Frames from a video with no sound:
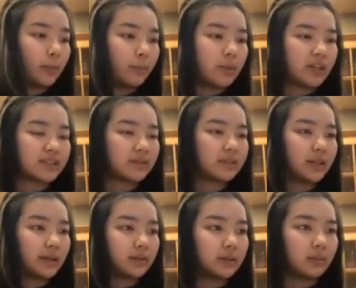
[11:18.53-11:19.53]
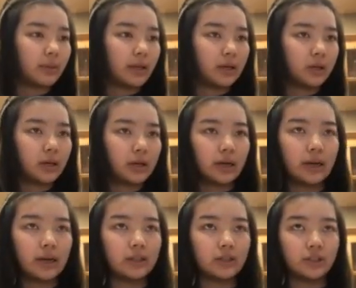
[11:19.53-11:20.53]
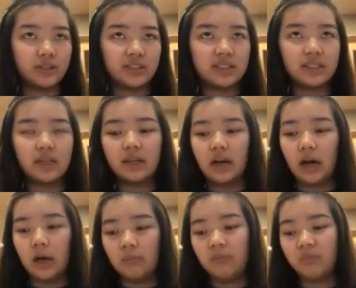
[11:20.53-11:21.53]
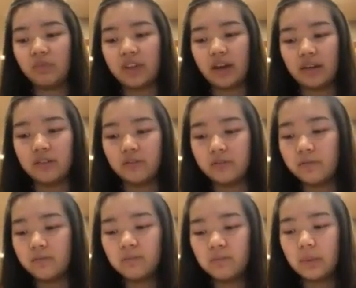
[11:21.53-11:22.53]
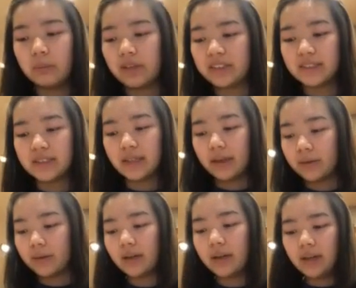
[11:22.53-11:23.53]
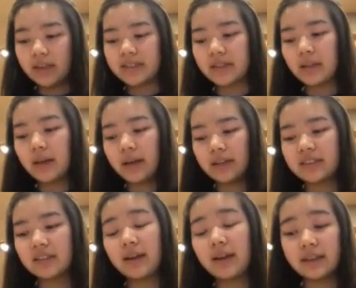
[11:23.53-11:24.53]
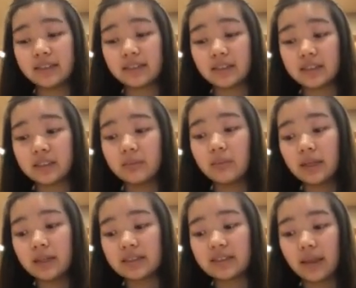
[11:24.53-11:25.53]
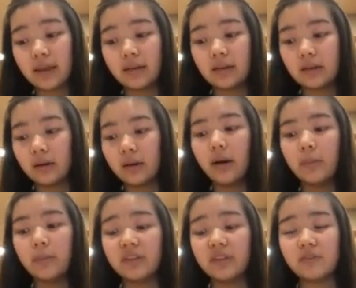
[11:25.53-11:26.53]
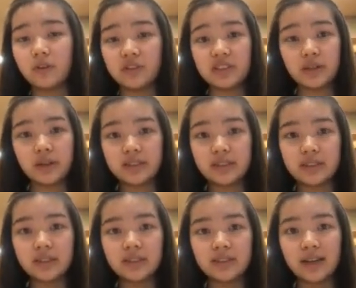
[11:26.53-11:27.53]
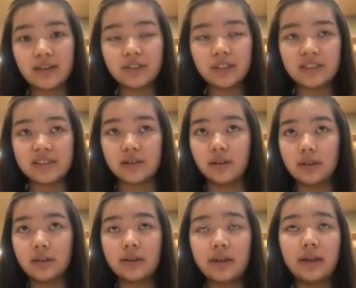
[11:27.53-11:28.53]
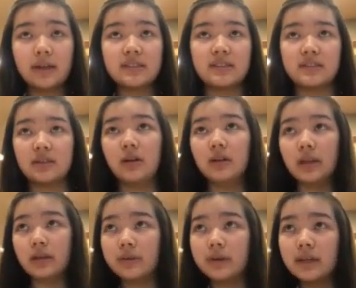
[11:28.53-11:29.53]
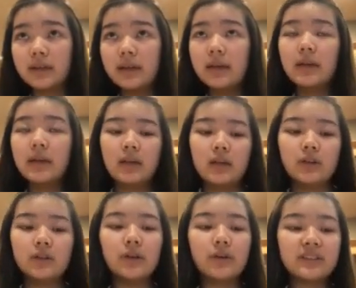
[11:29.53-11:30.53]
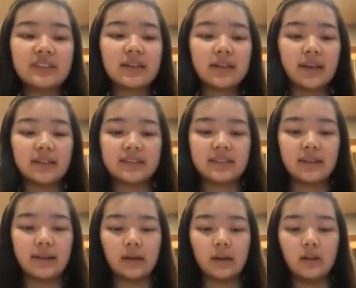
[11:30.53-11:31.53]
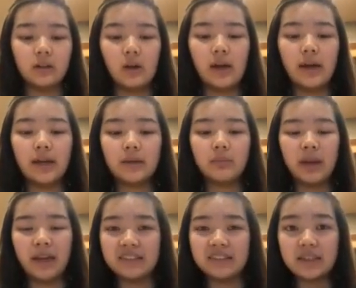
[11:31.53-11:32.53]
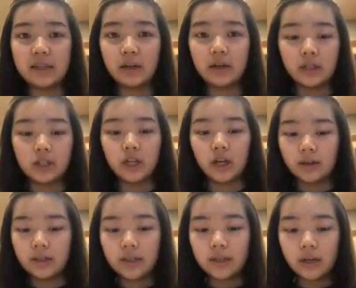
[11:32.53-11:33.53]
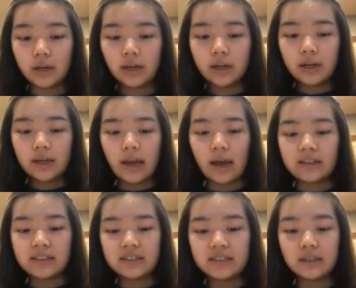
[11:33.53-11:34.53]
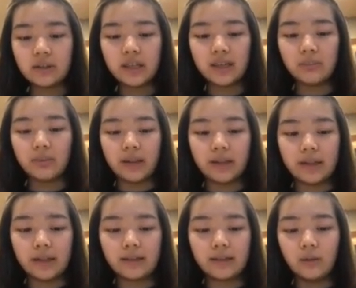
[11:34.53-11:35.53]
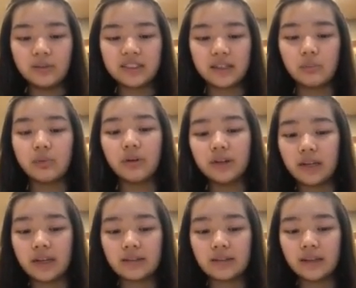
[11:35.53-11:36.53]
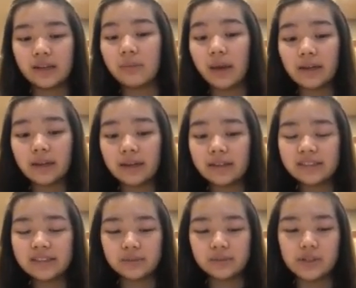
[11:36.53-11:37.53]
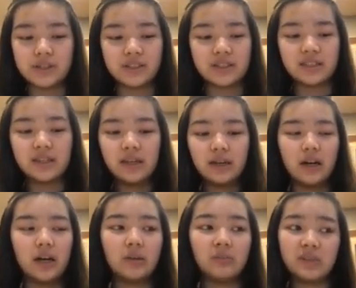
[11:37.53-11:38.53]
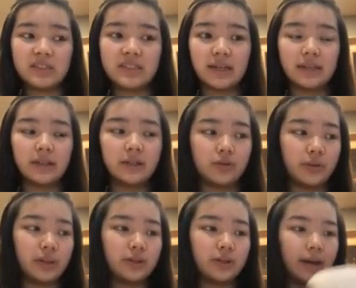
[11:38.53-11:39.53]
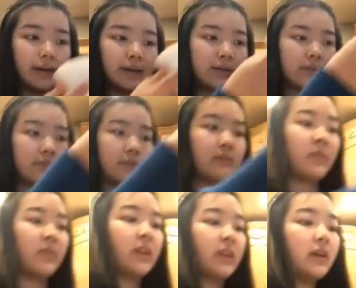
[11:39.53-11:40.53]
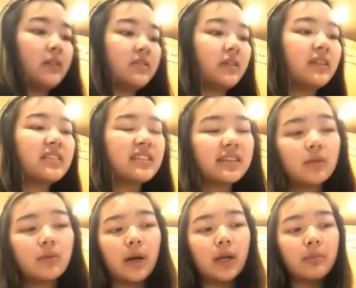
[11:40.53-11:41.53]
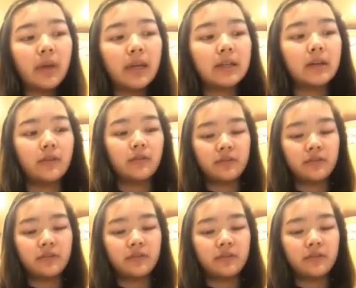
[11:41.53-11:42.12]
mix them together in the blender and just kind of mix it together. It's a lot easier to mix than the first sauce since it doesn't have any solid ingredients. It's all liquid. You'll notice that it gets like a lot pastier and chunkier as you keep blending, almost like a pudding, like mayonnaise, which is a sign that you're doing it right. So this is the one made of